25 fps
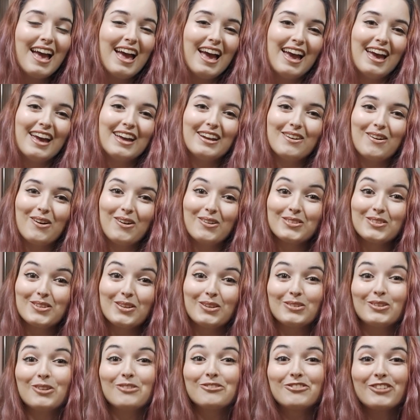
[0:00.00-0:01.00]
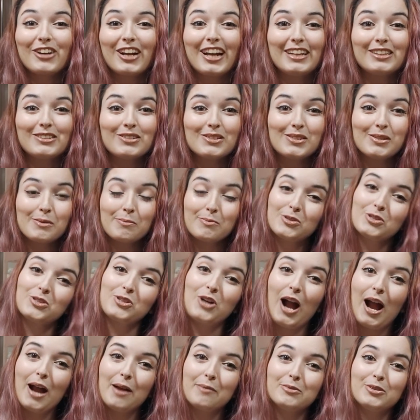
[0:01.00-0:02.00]
And also don't forget to
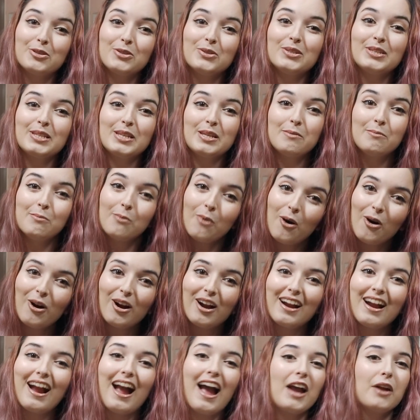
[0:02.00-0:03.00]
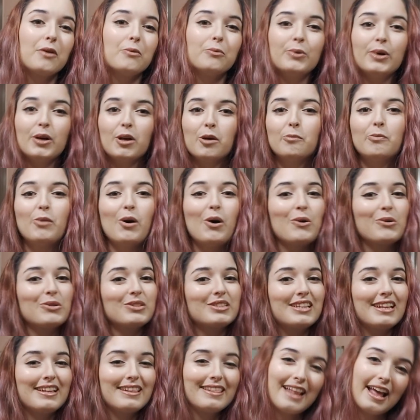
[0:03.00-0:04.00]
subscribe to see more. I will
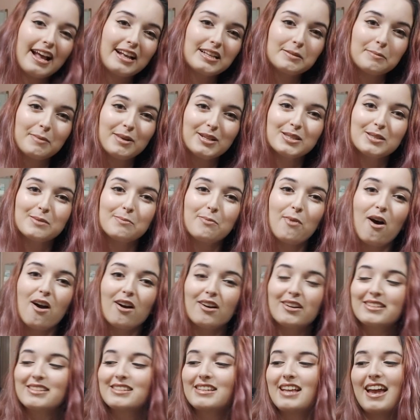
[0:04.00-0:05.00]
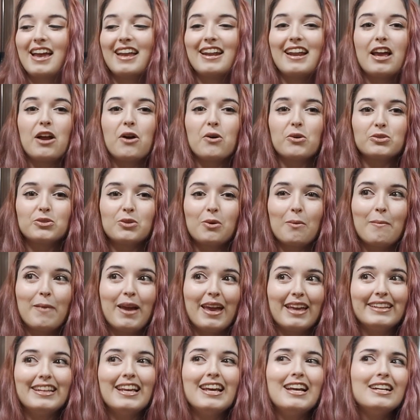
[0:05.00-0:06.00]
post next month's box, and I also
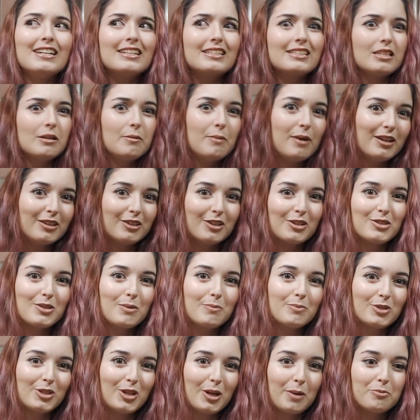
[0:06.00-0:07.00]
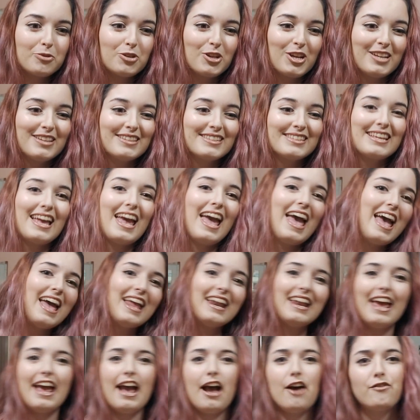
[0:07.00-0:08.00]
made some other subscriptions, and
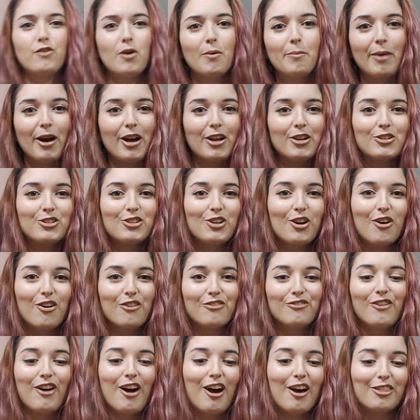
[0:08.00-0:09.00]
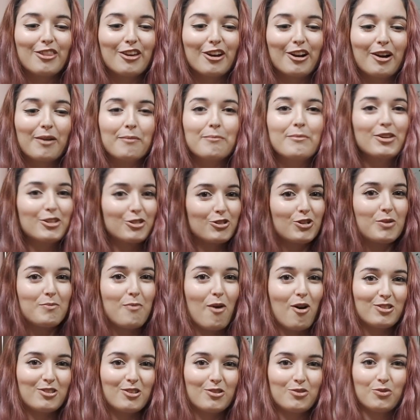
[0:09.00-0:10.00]
I have a bunch of other mystery
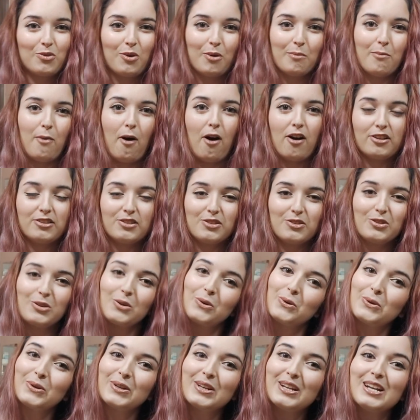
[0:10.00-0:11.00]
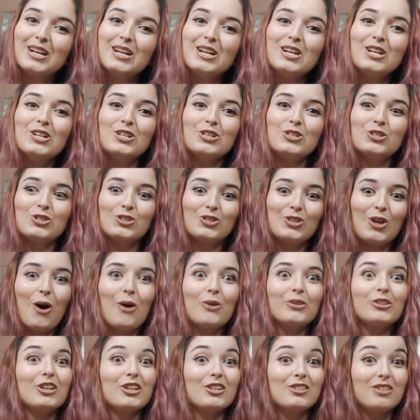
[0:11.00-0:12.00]
boxes to unbox soon. So
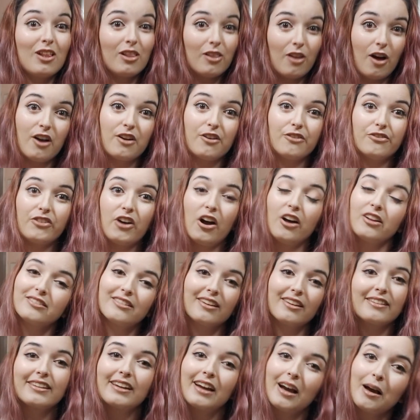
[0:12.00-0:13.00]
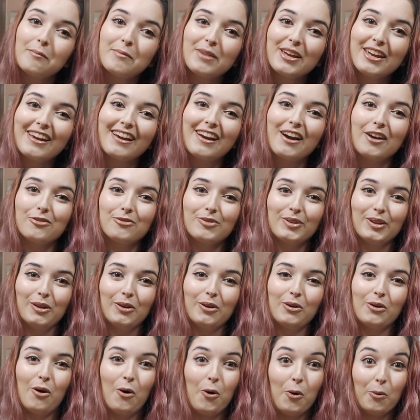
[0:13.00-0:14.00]
there's a lot of content coming. I really
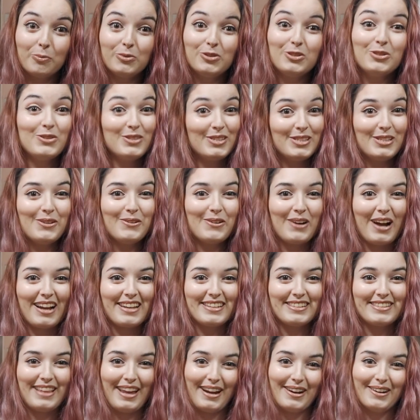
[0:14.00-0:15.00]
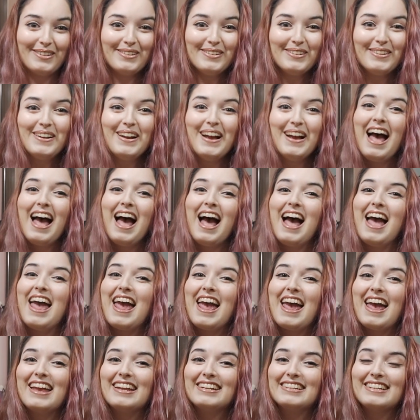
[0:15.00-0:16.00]
hope to see you guys there.
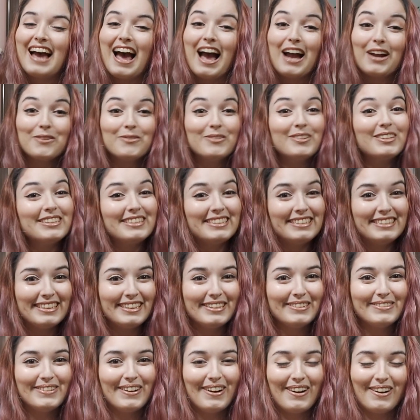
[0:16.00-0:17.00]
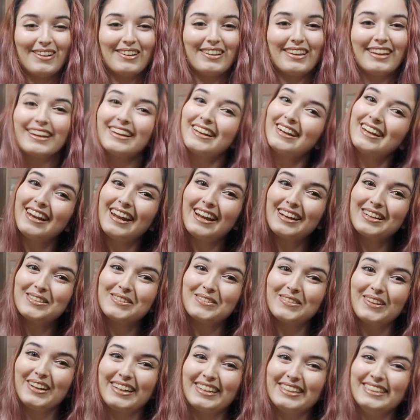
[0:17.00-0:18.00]
And I will see you all in the next
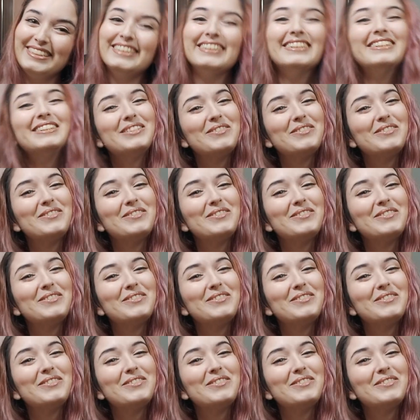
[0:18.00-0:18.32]
one.